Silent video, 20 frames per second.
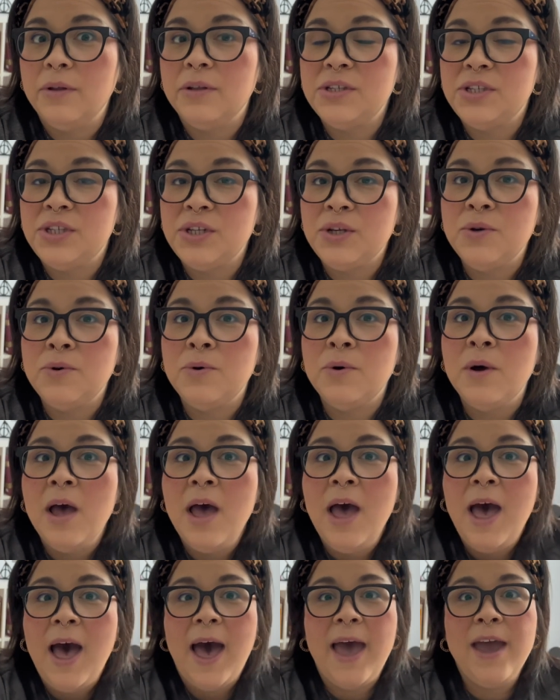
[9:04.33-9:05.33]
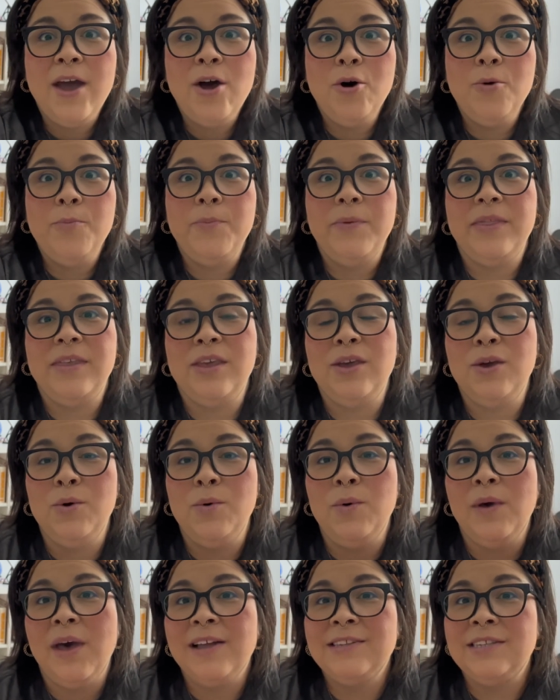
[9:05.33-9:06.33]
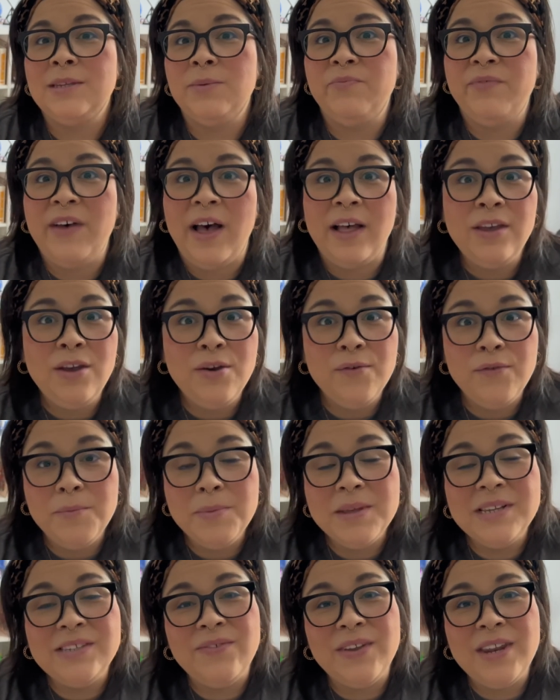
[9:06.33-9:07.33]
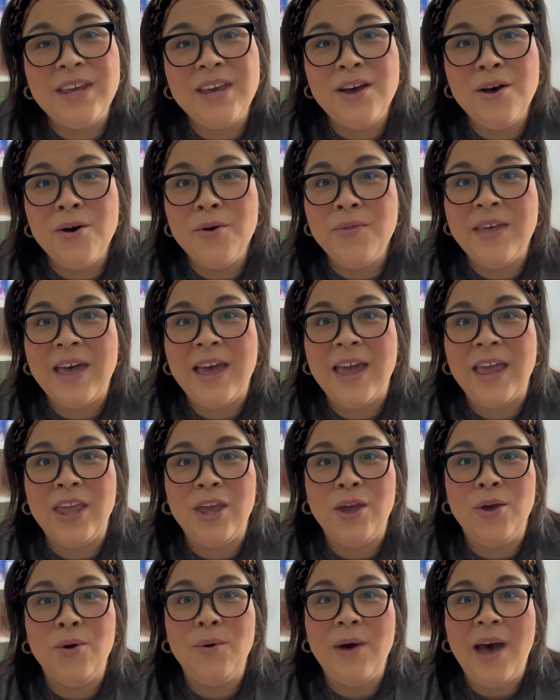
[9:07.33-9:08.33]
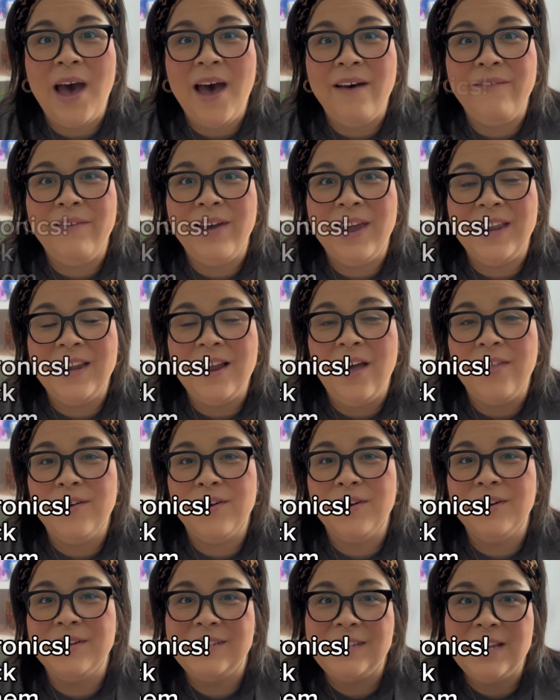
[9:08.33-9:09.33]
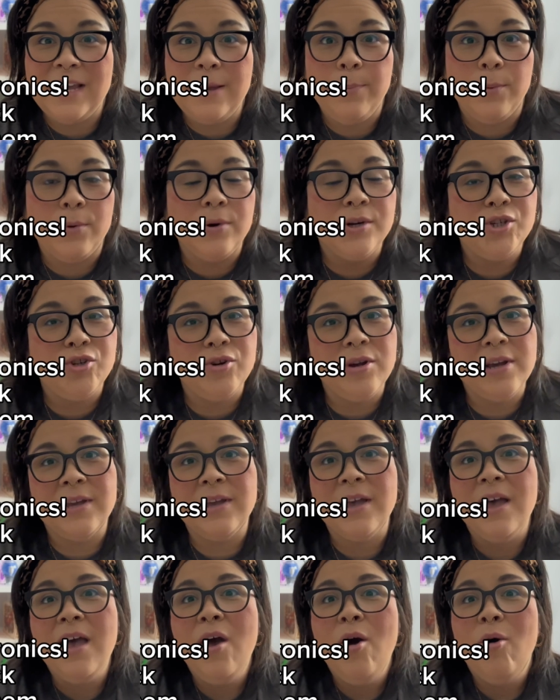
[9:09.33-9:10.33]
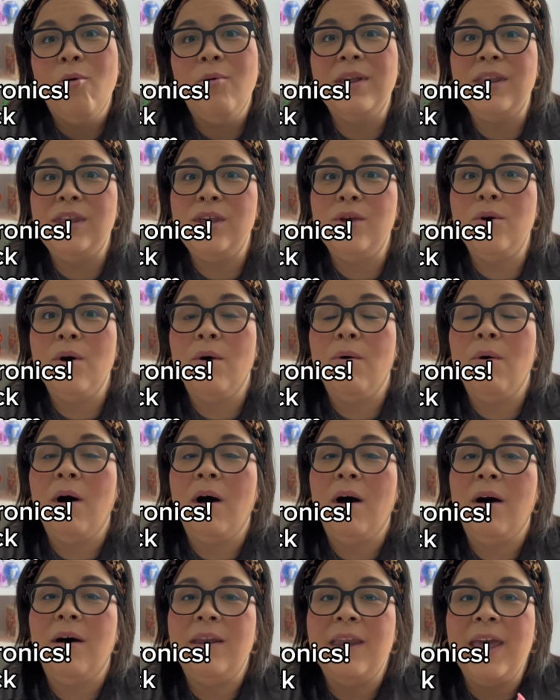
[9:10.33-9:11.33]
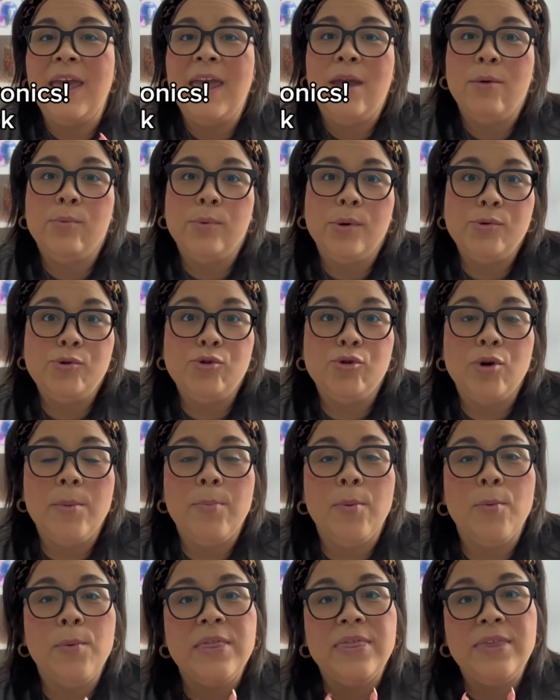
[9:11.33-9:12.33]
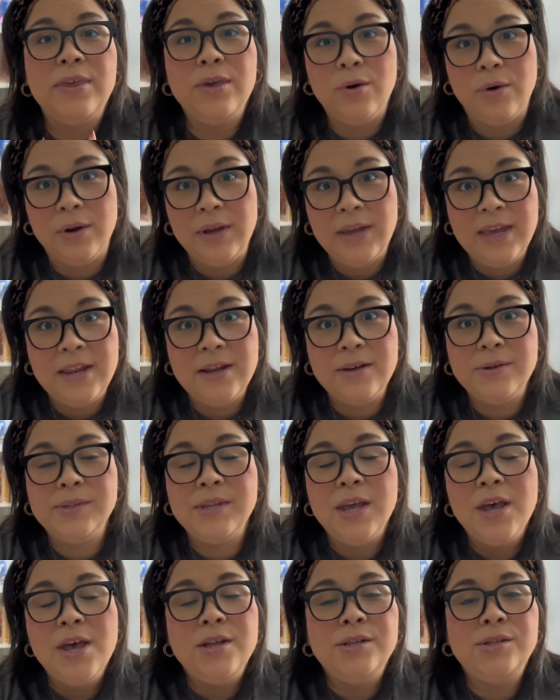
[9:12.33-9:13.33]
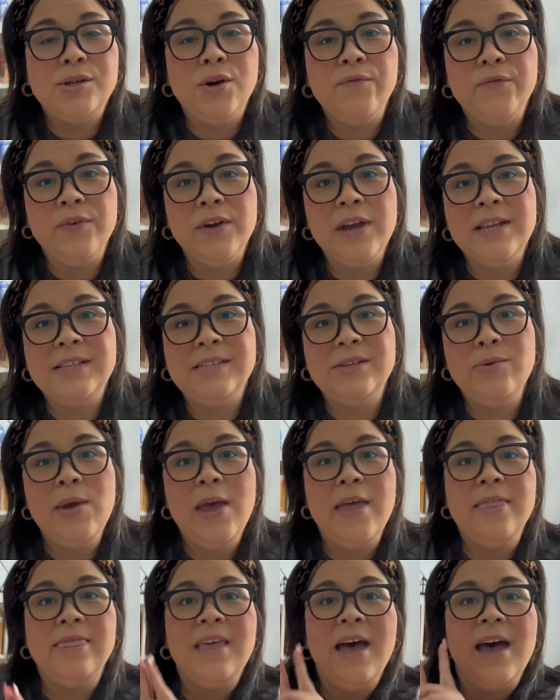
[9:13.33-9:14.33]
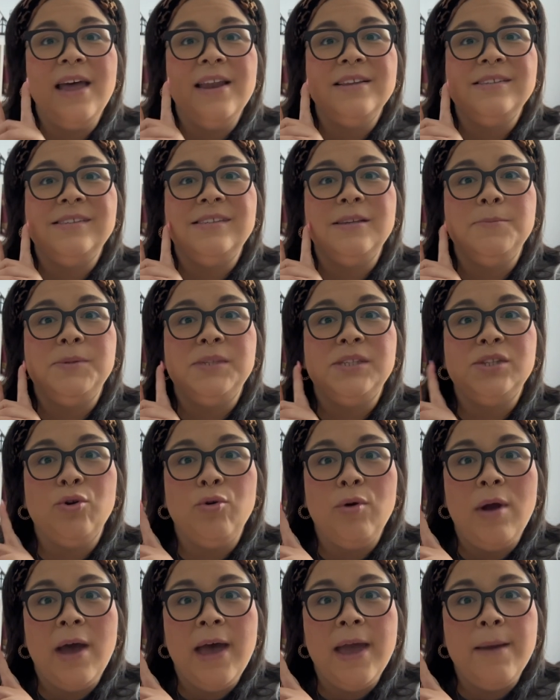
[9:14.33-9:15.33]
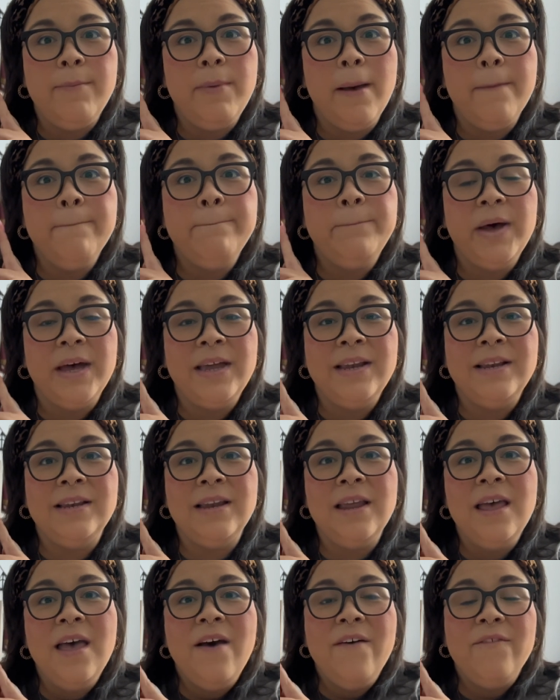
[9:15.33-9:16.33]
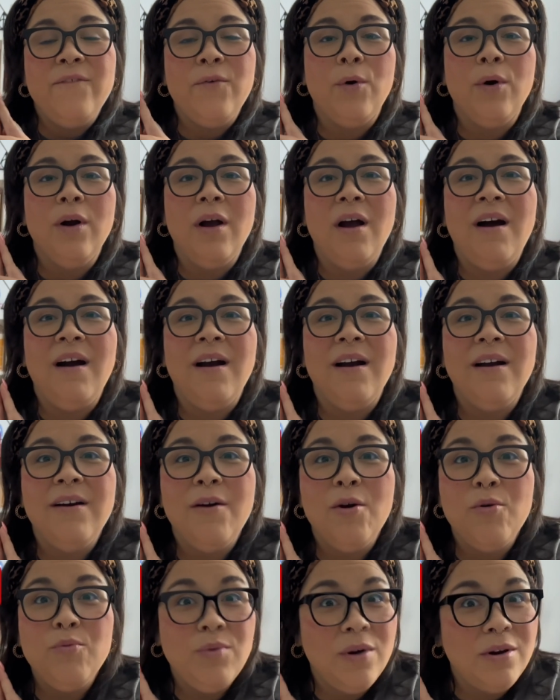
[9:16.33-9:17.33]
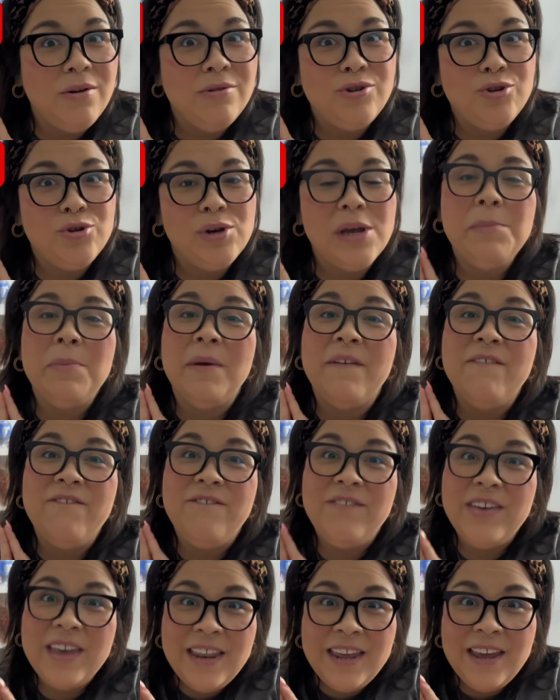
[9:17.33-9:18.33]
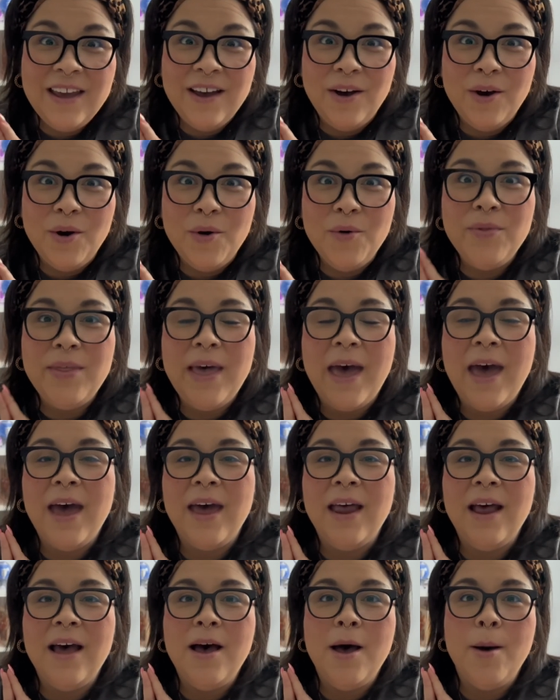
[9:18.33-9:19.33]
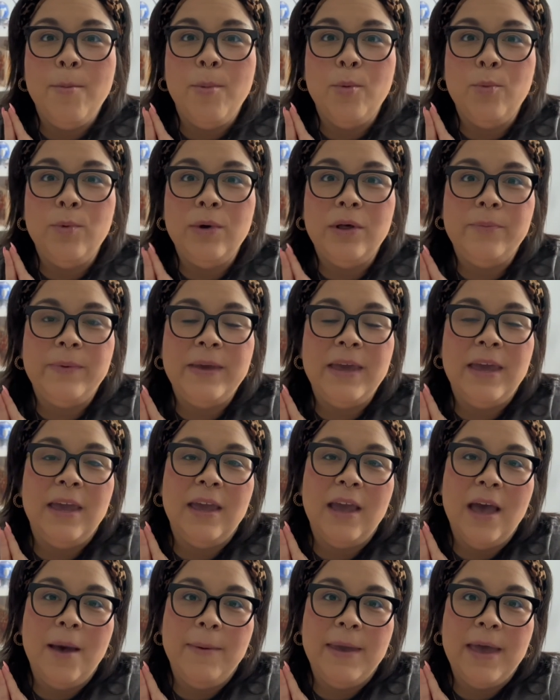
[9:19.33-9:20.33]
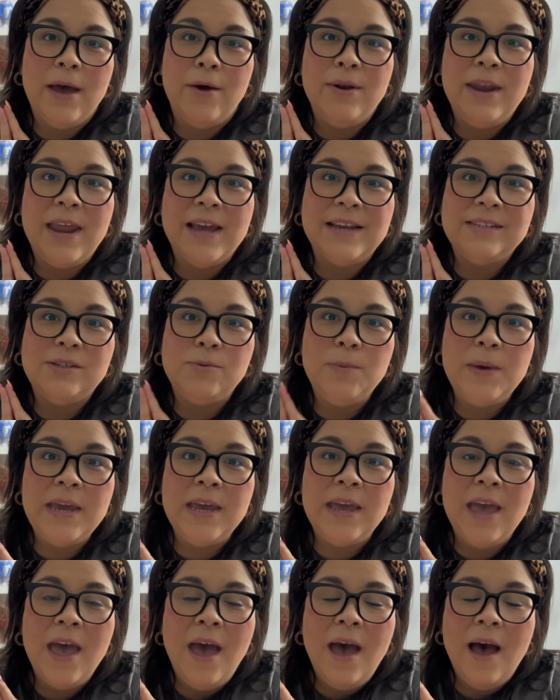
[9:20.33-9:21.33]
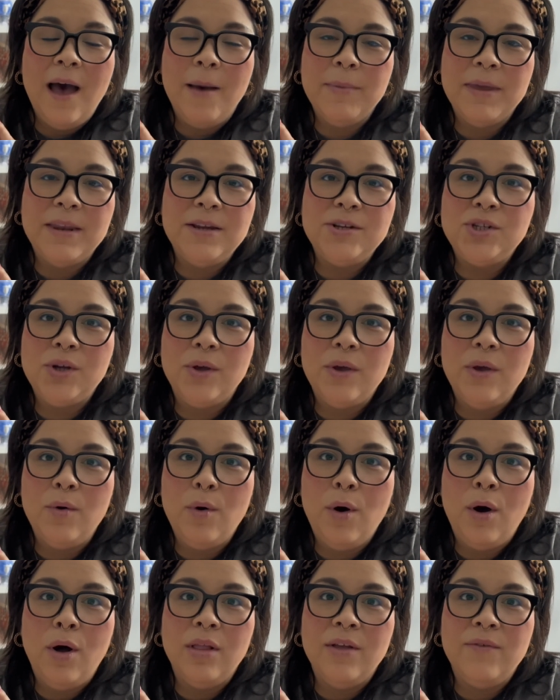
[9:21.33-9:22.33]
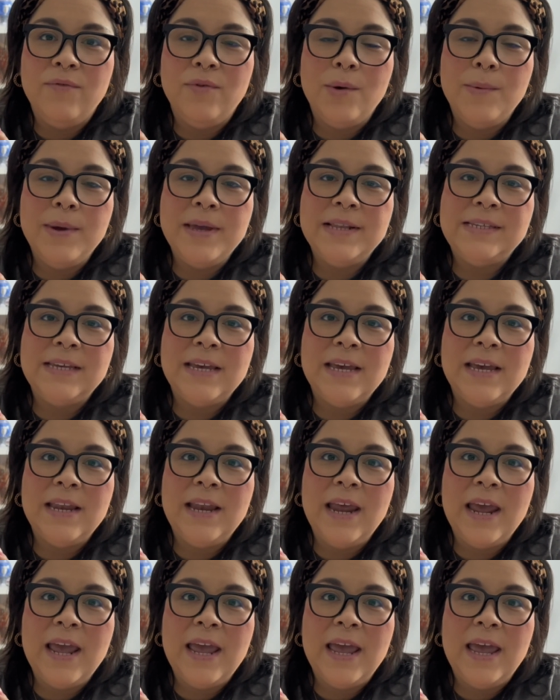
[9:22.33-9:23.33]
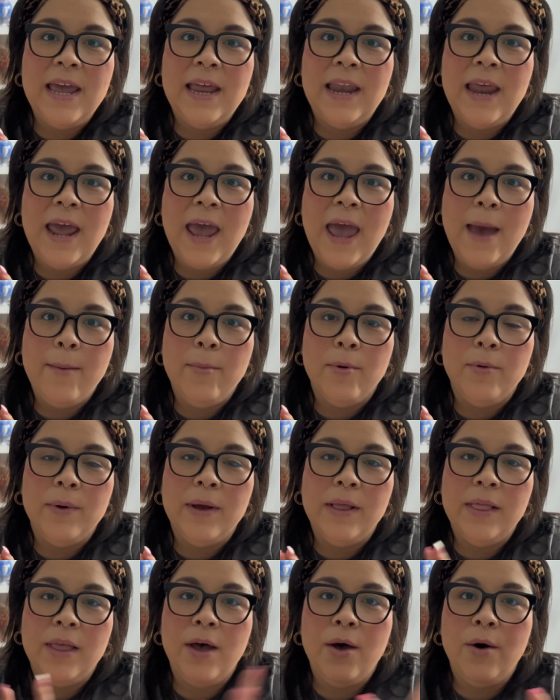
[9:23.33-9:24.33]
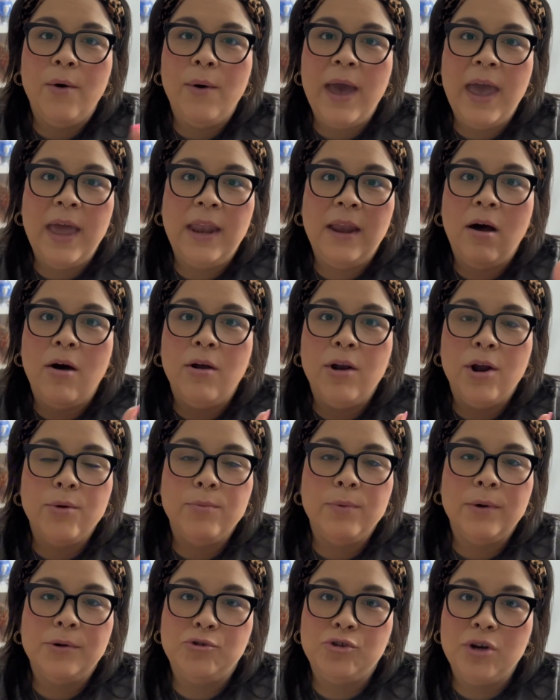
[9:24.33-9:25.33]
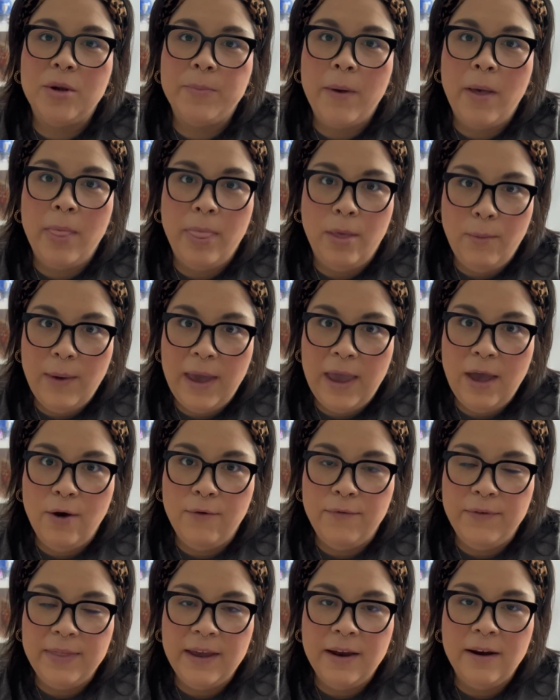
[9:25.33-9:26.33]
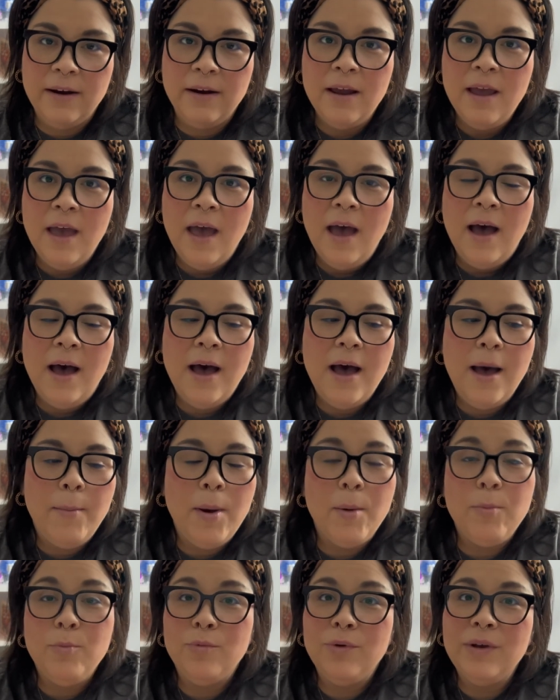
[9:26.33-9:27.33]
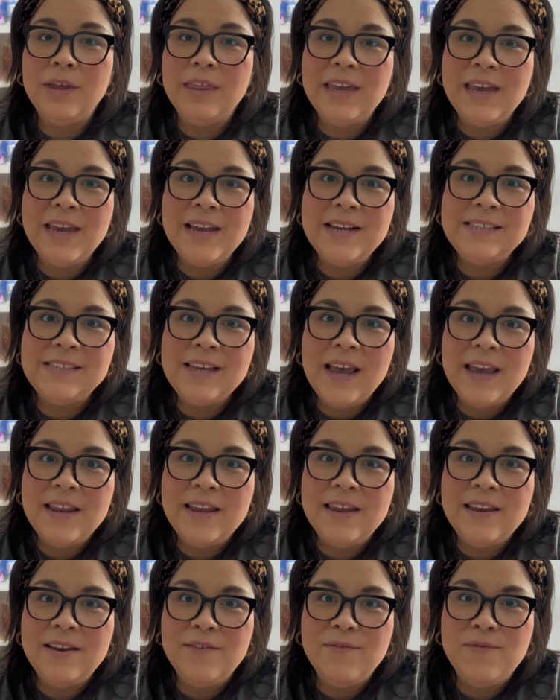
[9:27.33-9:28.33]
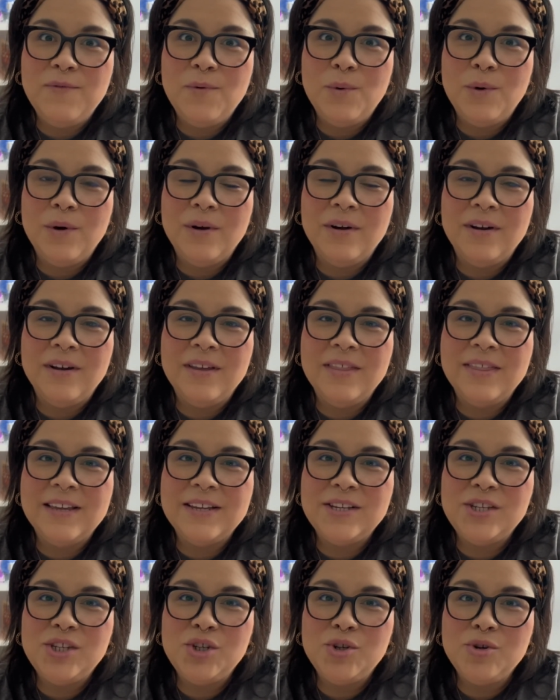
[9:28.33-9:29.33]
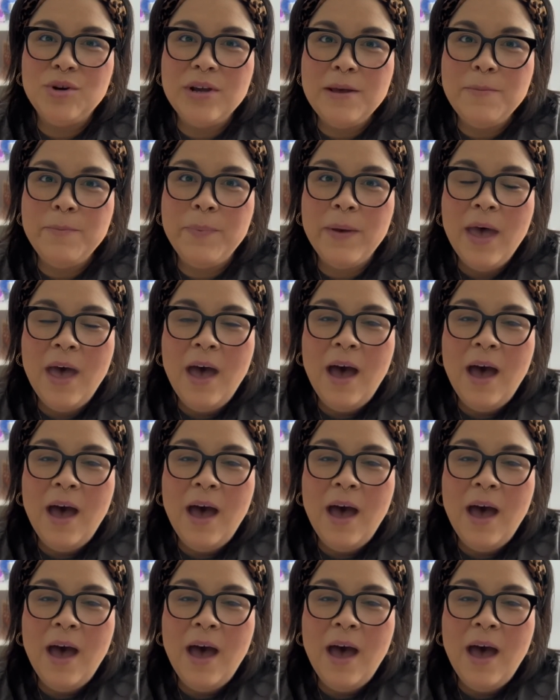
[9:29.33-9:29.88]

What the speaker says: do. I hope you got some value from this video, that you have another tip or trick when you go on a road trip with your kiddos. Don't forget to hit that subscribe button for our road trip video that will be coming out next week. I'm going to show you all of what we did in Amarillo and on our road trip on the way over there. I'm really excited for this trip.